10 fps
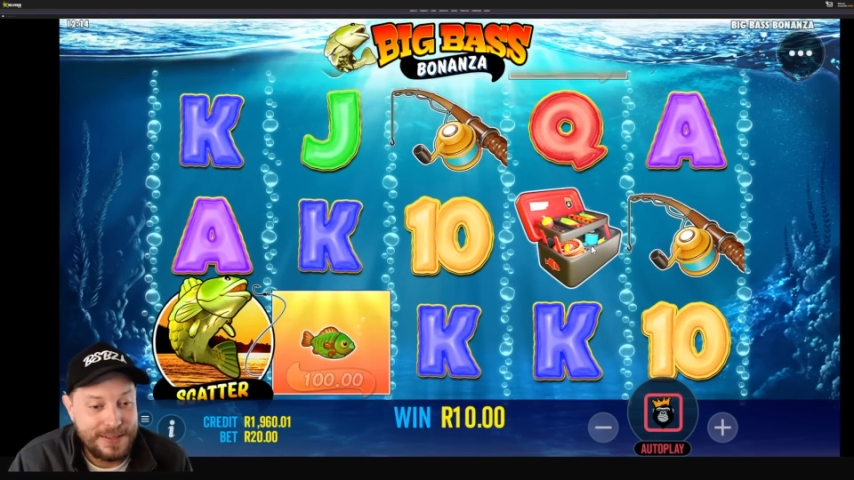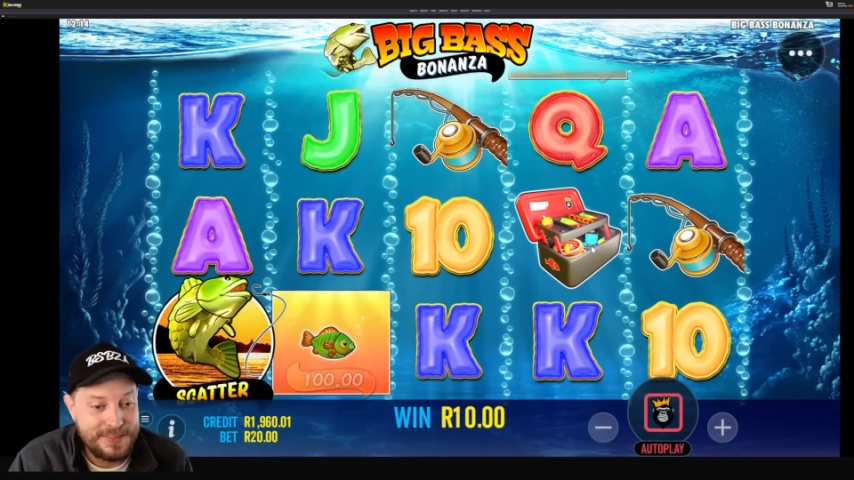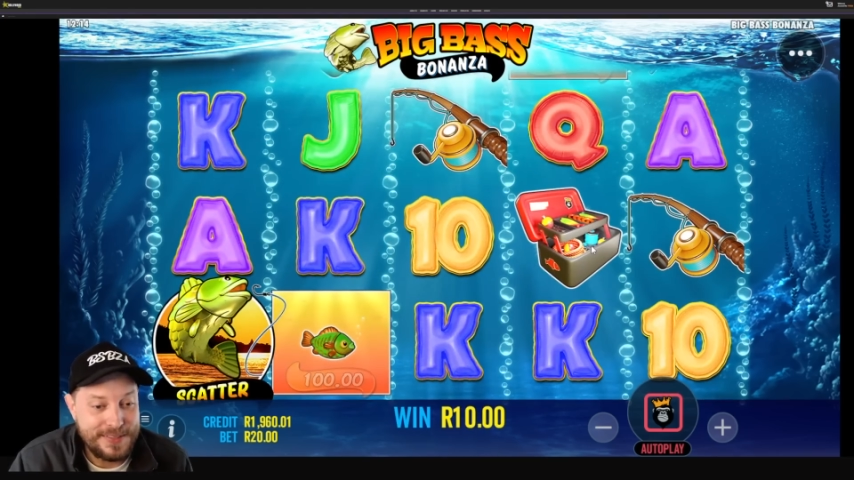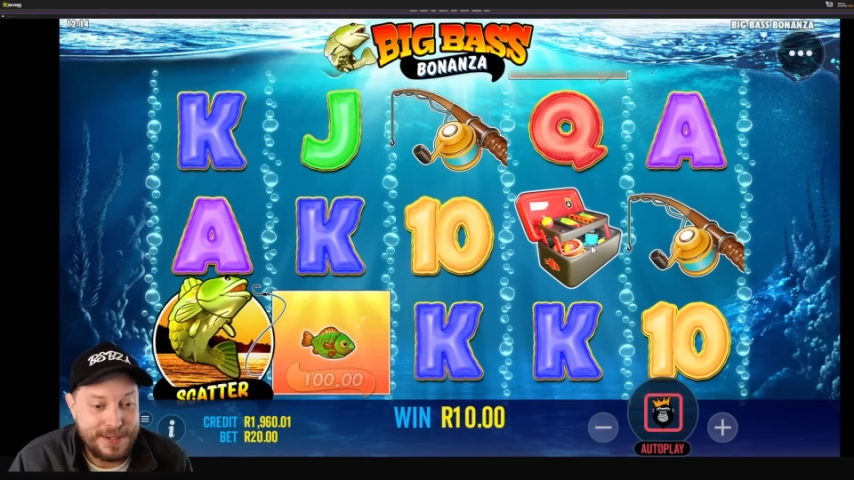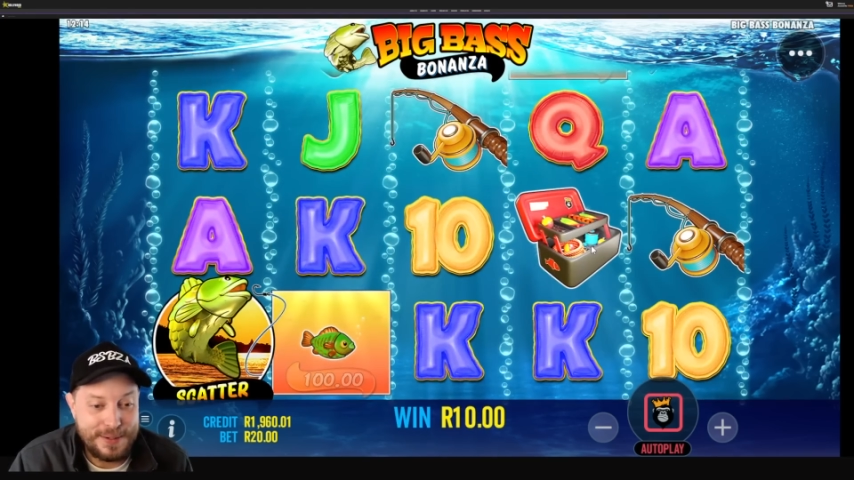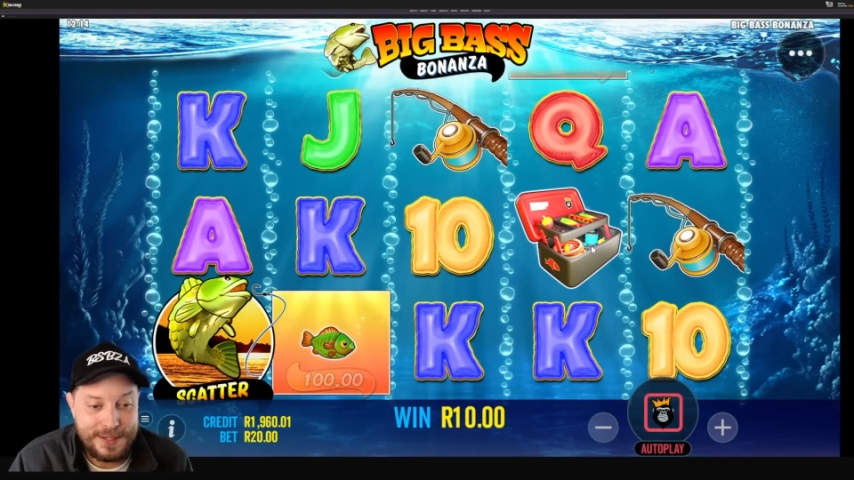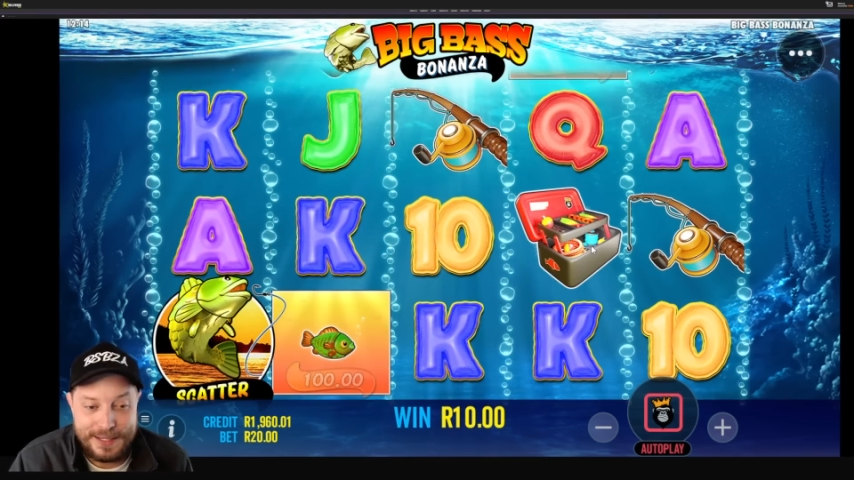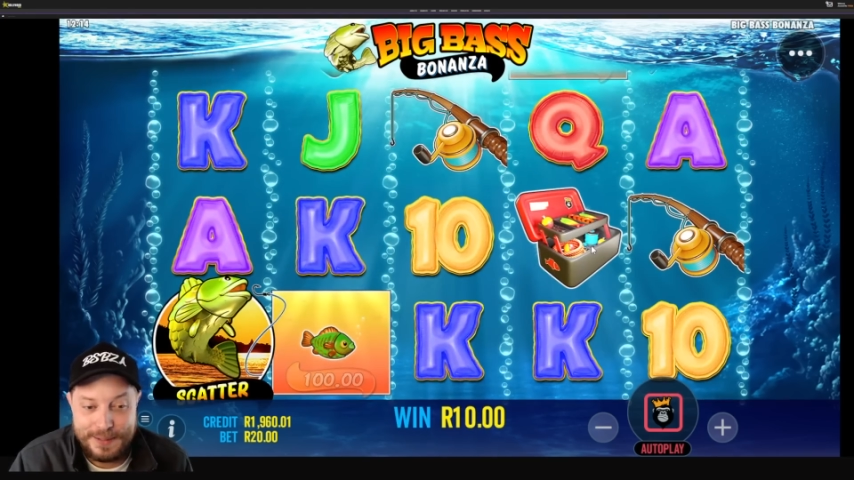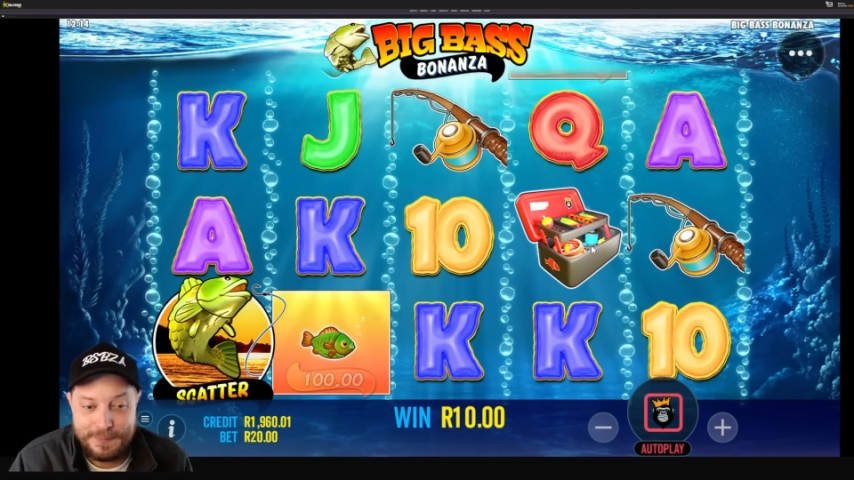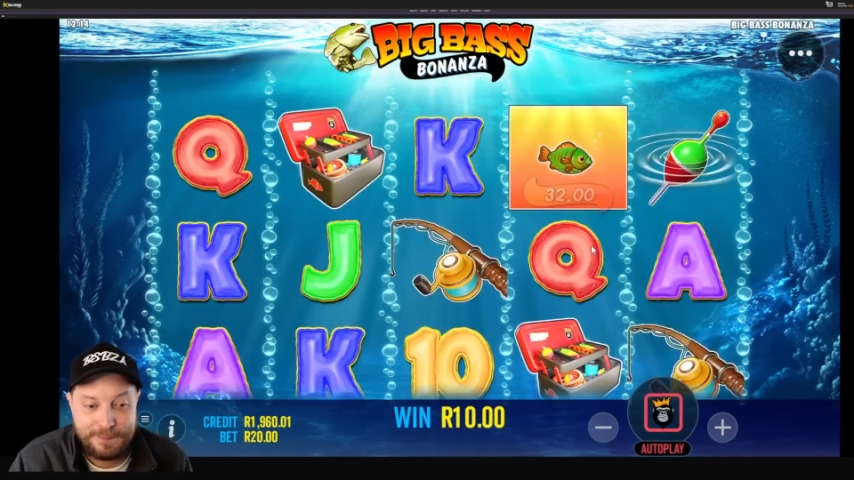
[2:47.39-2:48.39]
So,
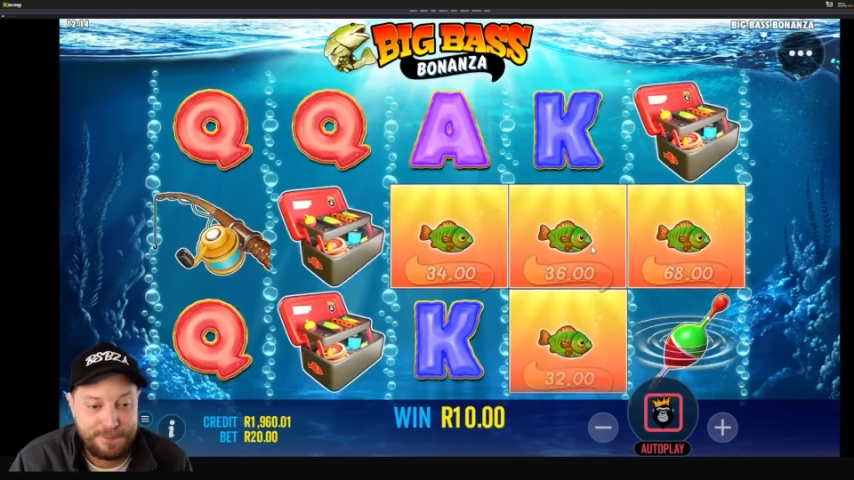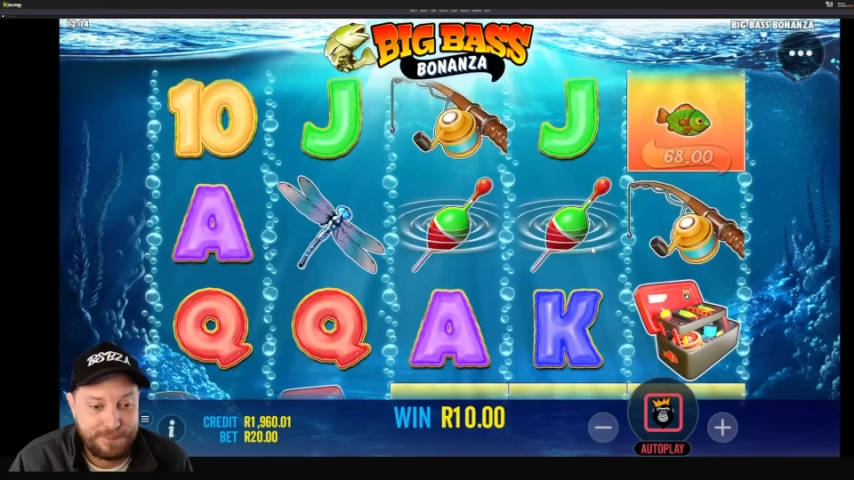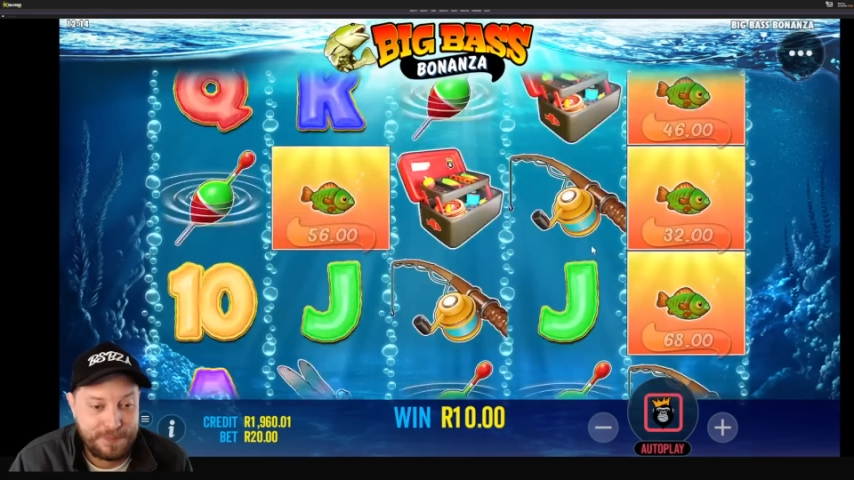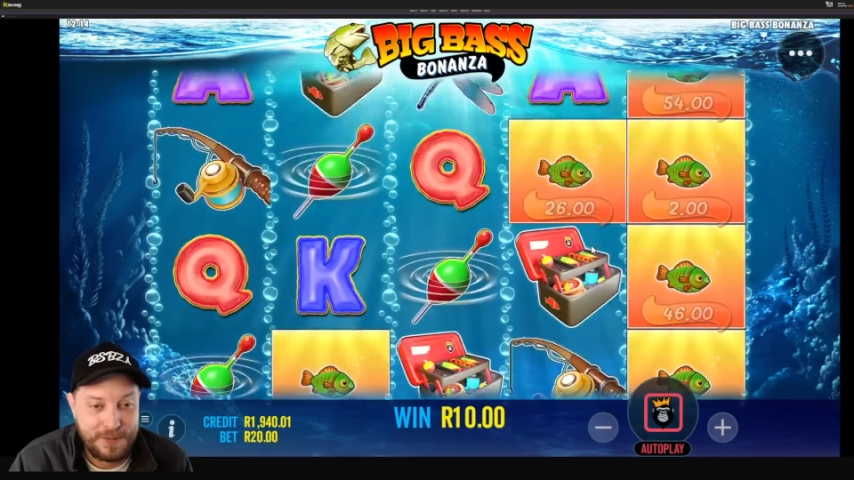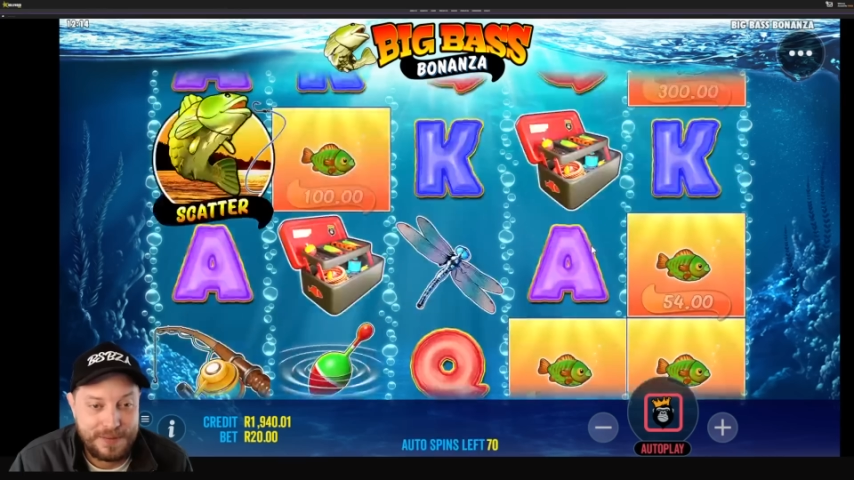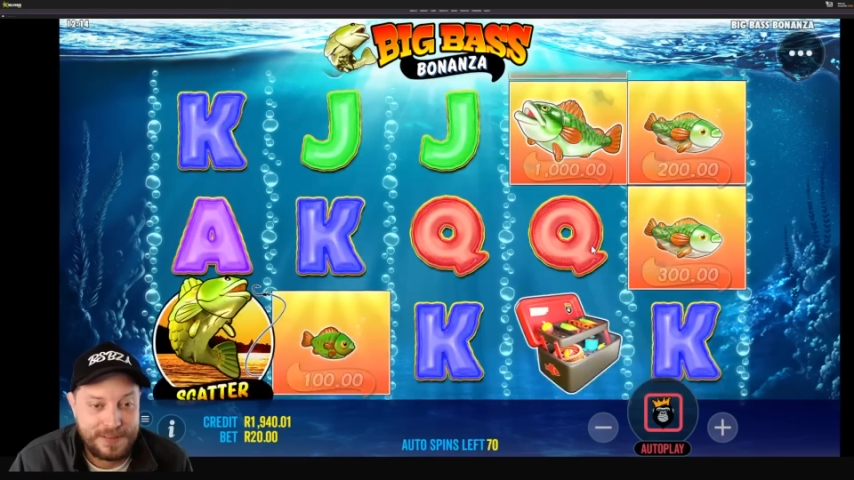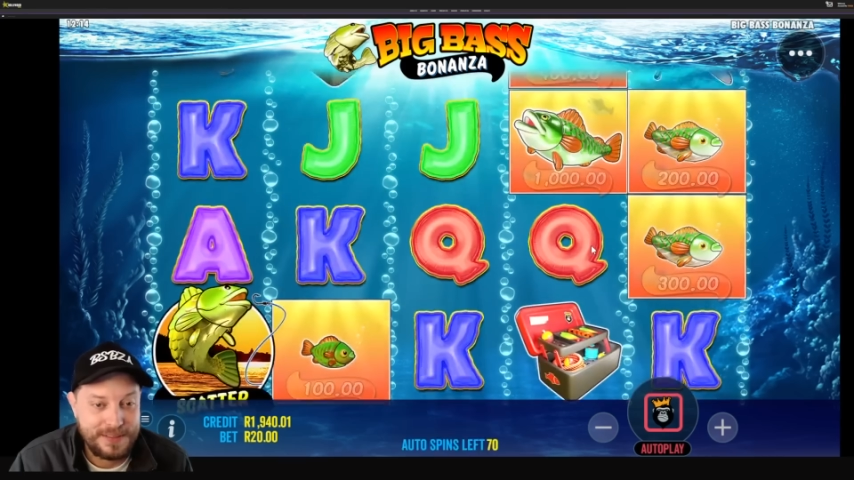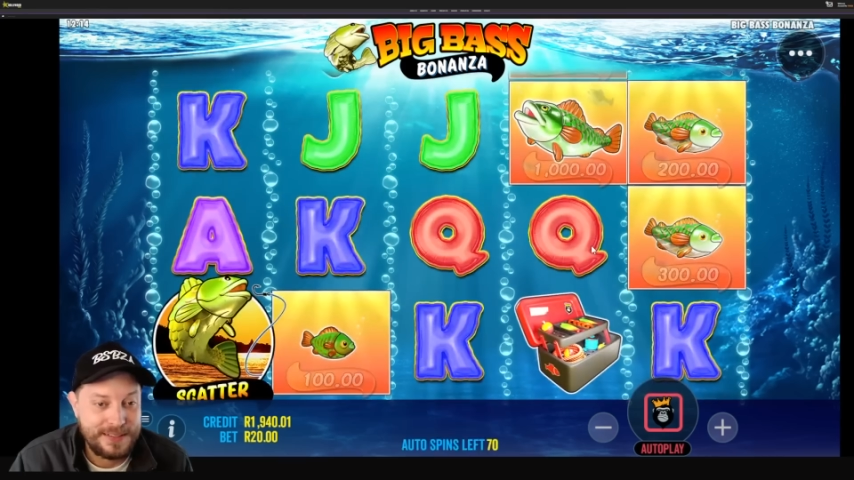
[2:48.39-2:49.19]
uh,